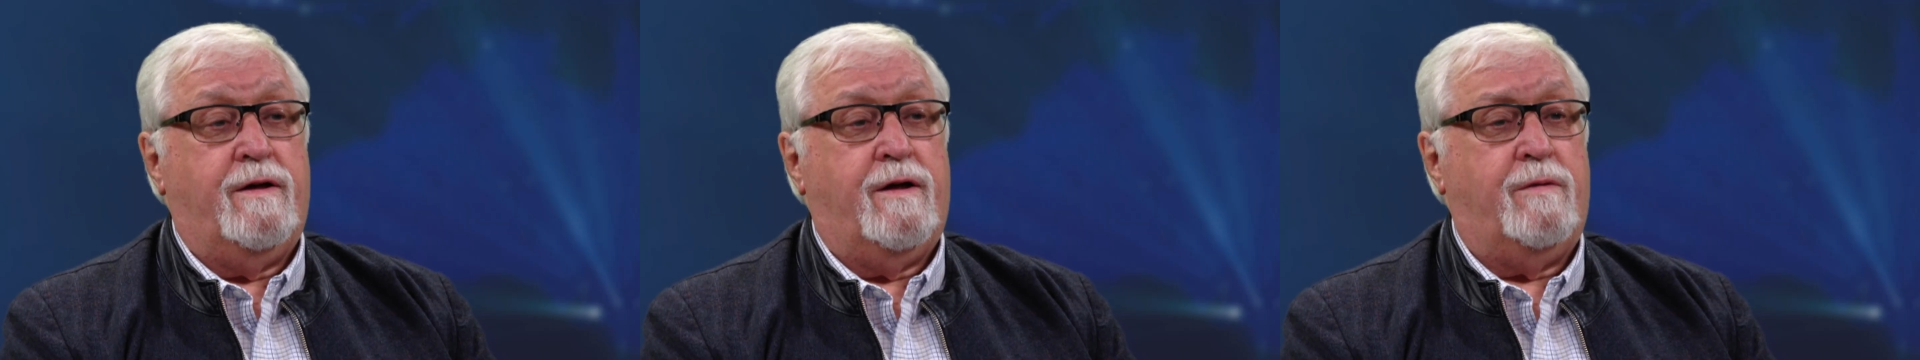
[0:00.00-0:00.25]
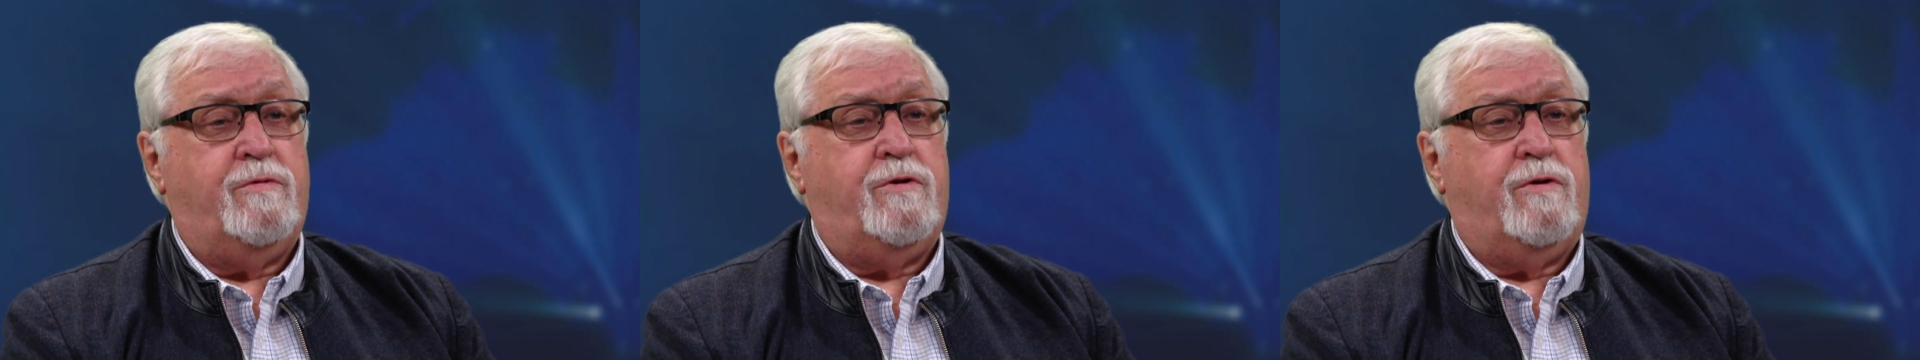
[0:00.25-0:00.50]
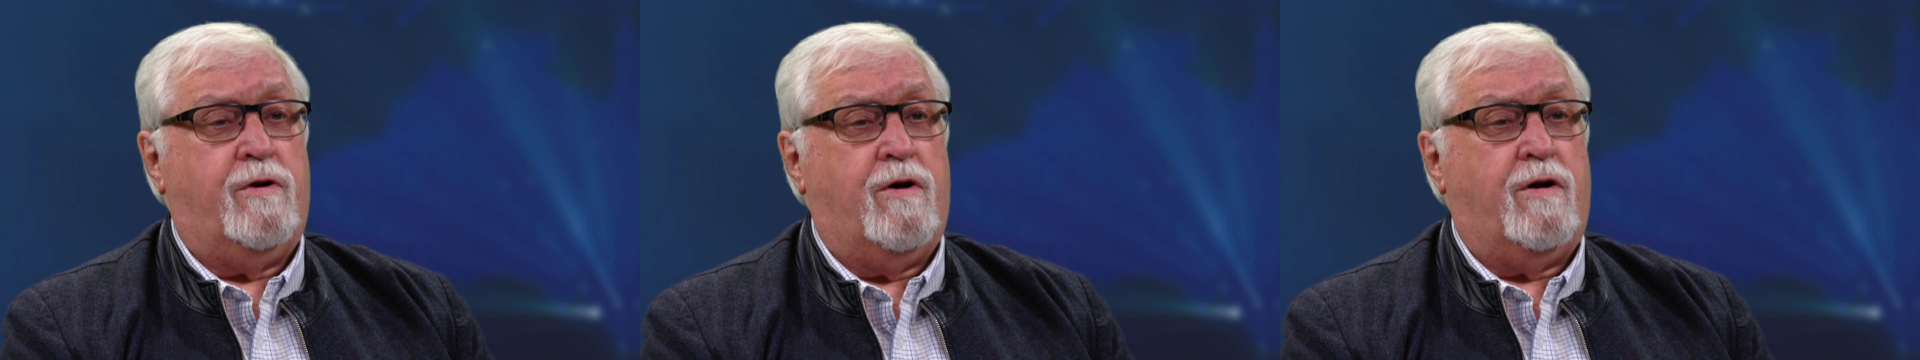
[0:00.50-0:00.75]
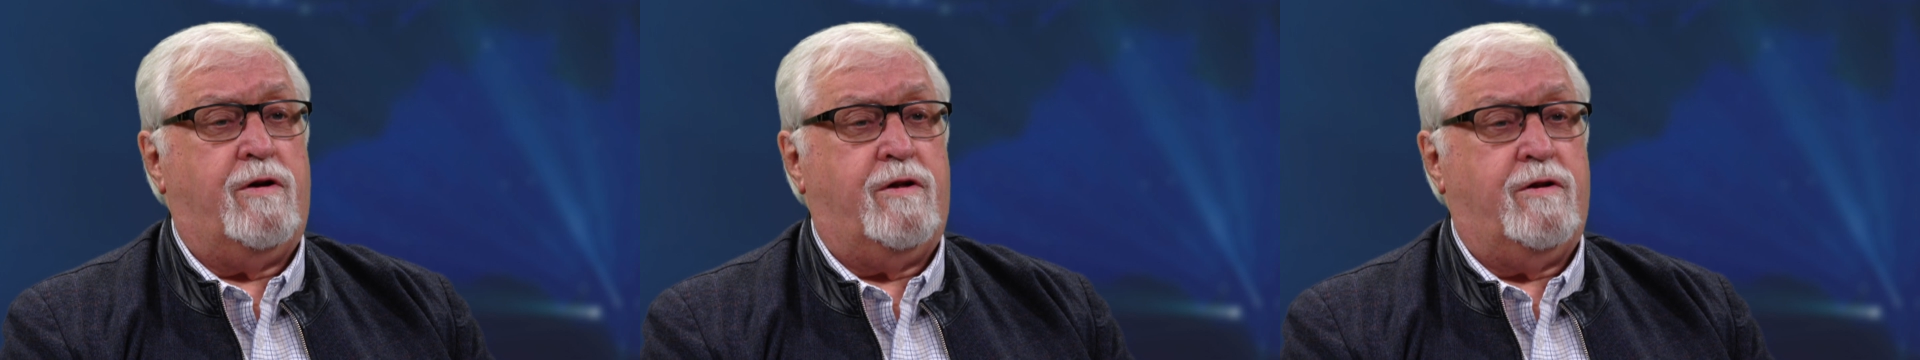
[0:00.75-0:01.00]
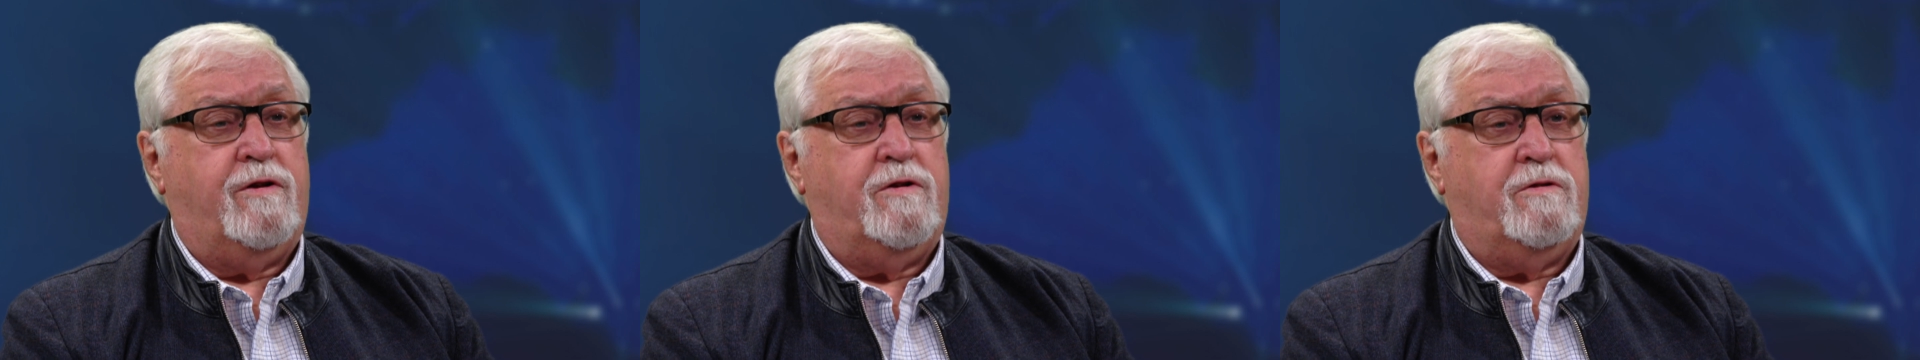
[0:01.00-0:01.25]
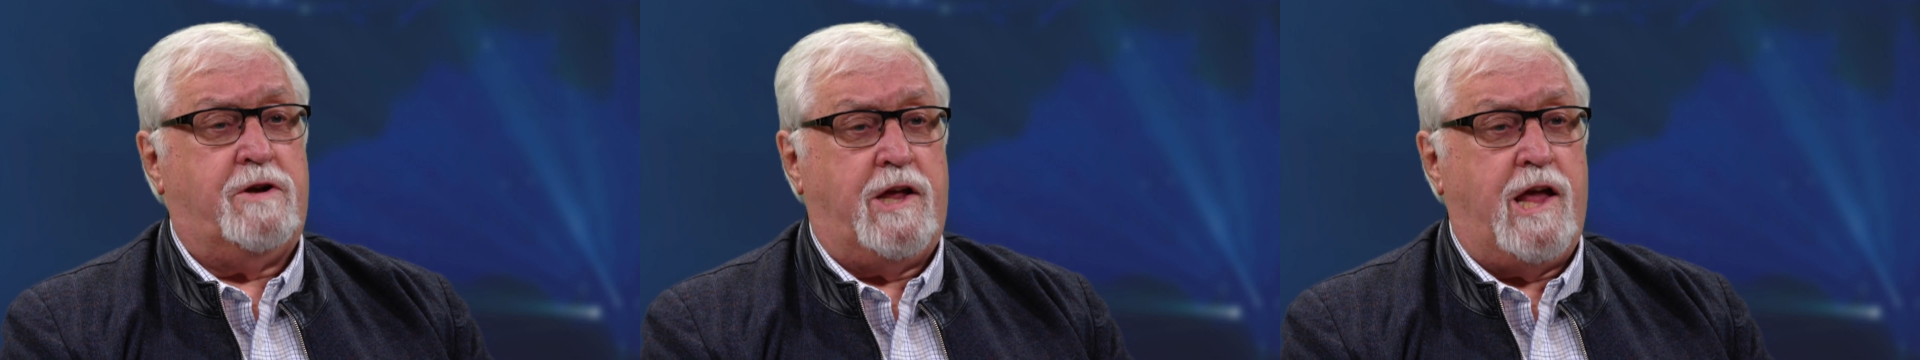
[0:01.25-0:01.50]
I'm sure God can
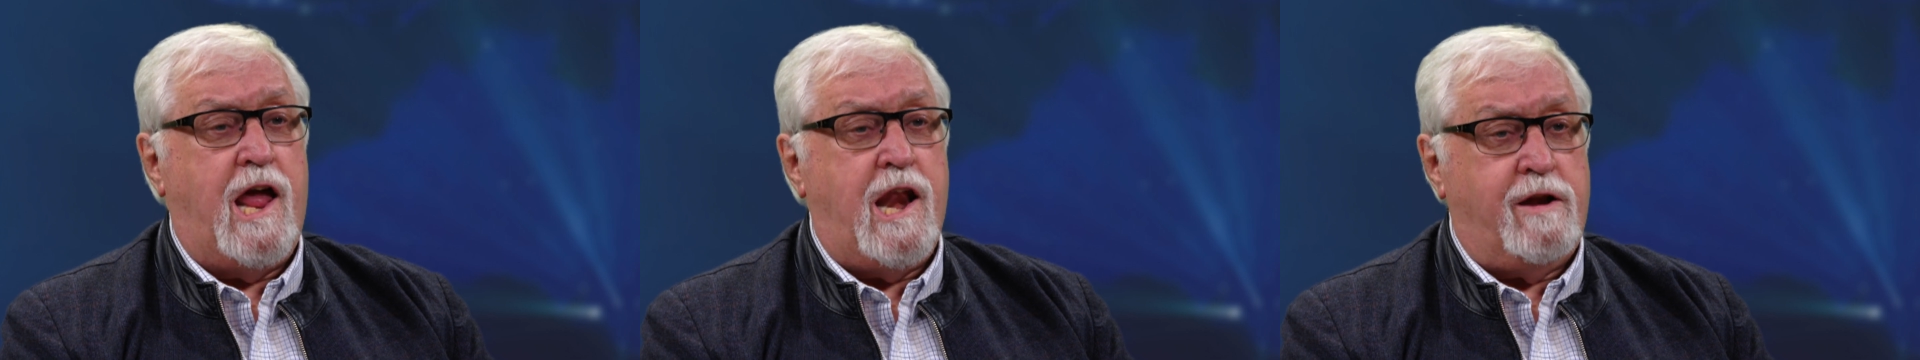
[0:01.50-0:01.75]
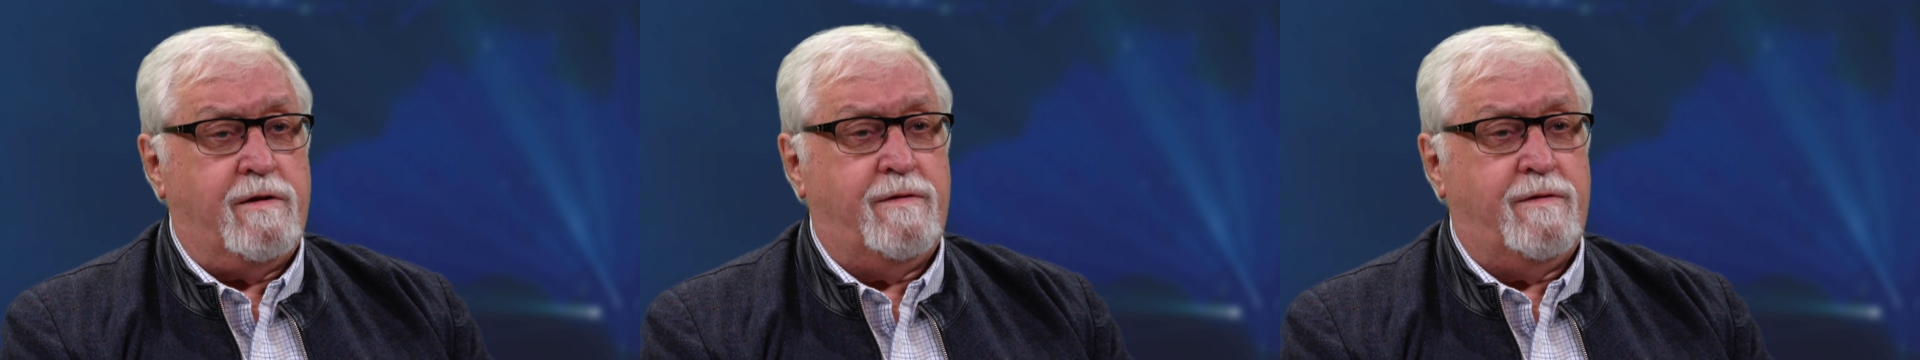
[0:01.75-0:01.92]
do it again.